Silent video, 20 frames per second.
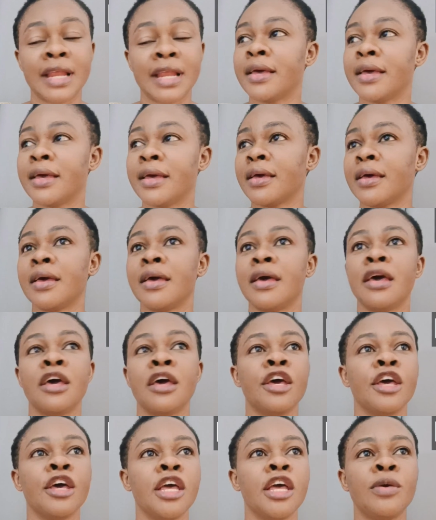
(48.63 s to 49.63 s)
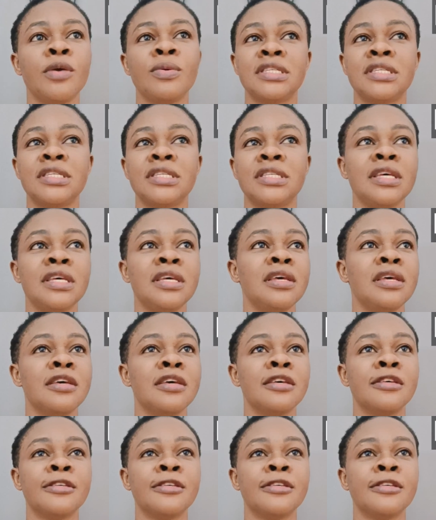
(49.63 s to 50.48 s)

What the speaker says: Like, if you see